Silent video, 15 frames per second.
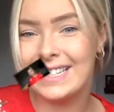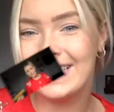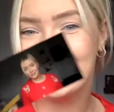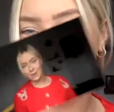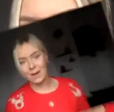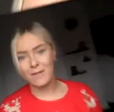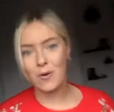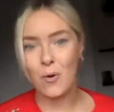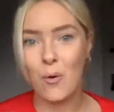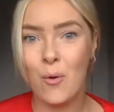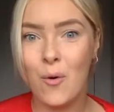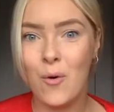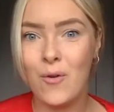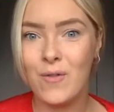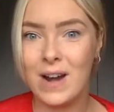So I've
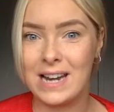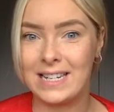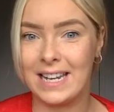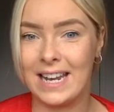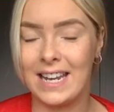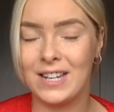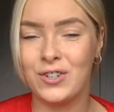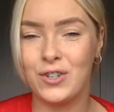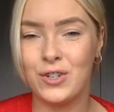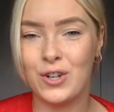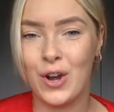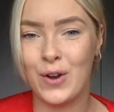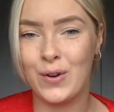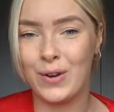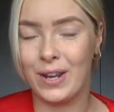already
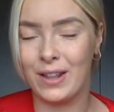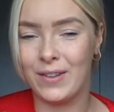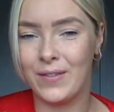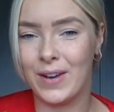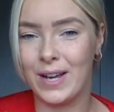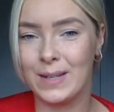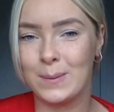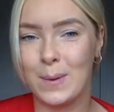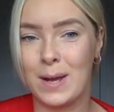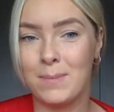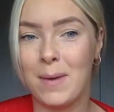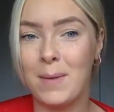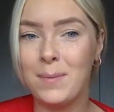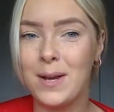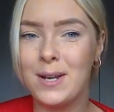shown you the first word,
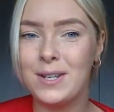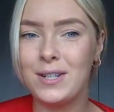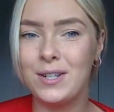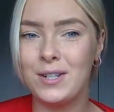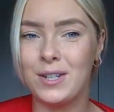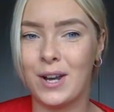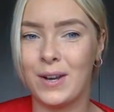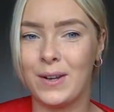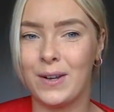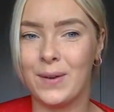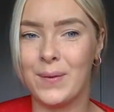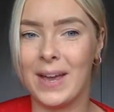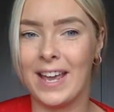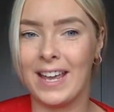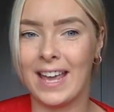but I'm going to show
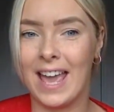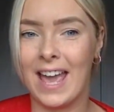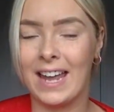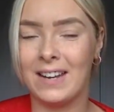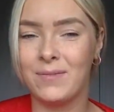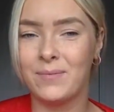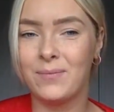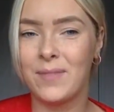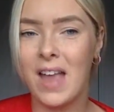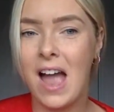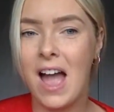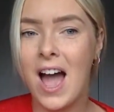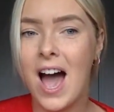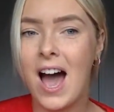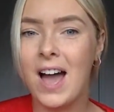you it again.
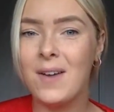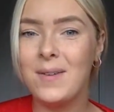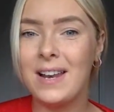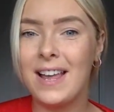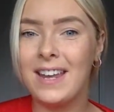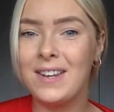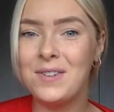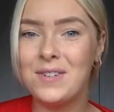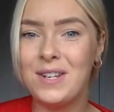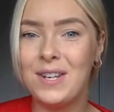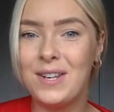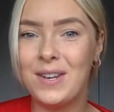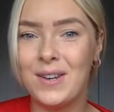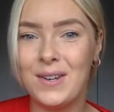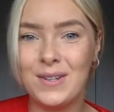I would like you to
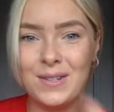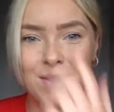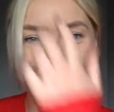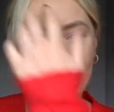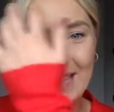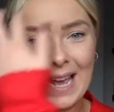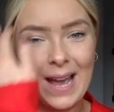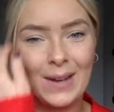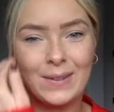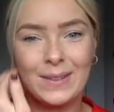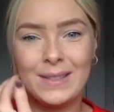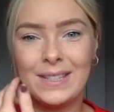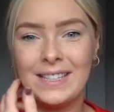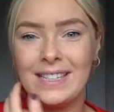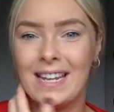use your
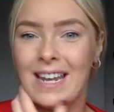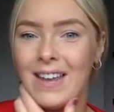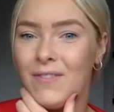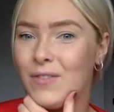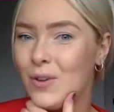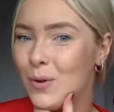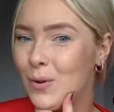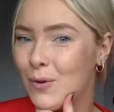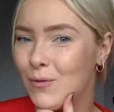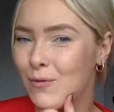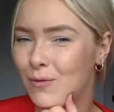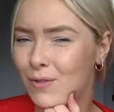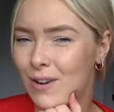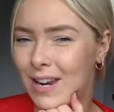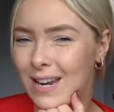sounds to see if you
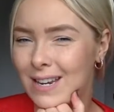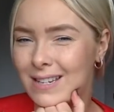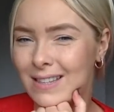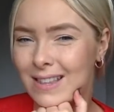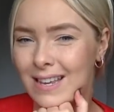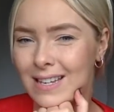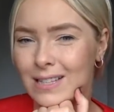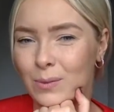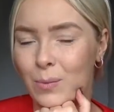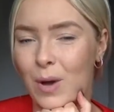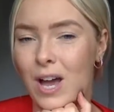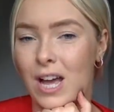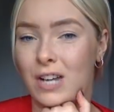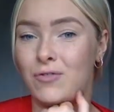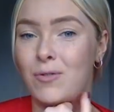can read this
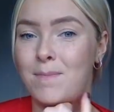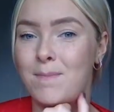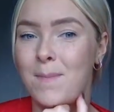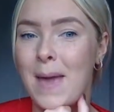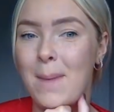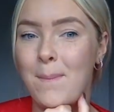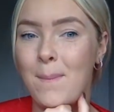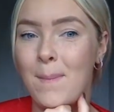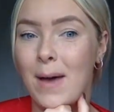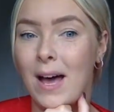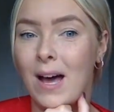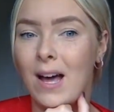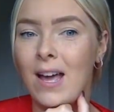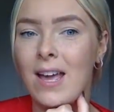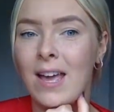word.
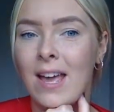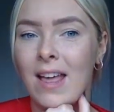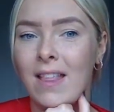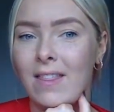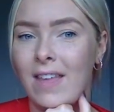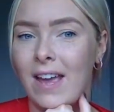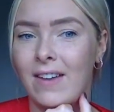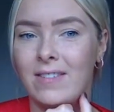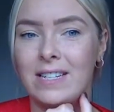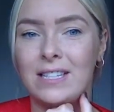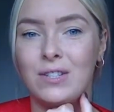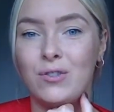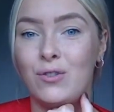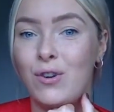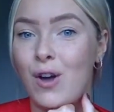Remember, there is
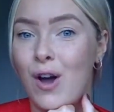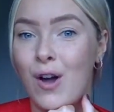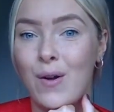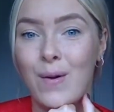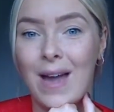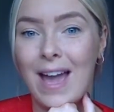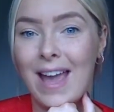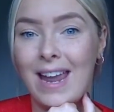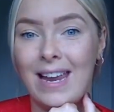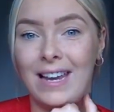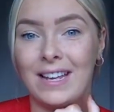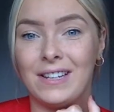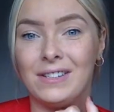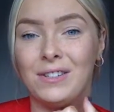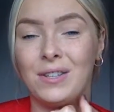no
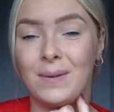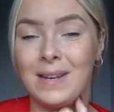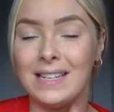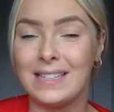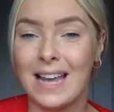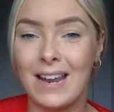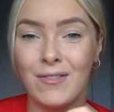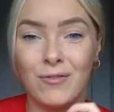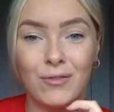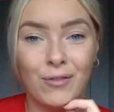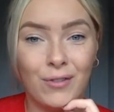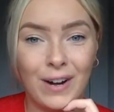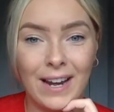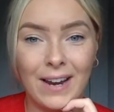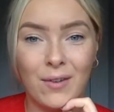alien, so it is a
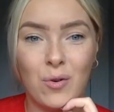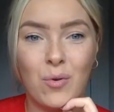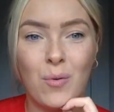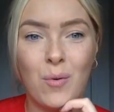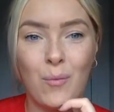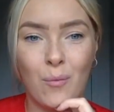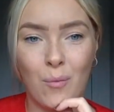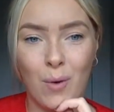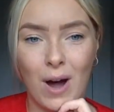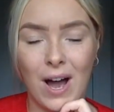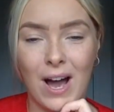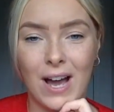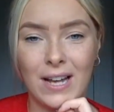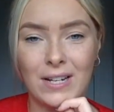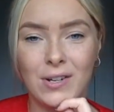real
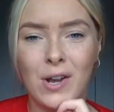word.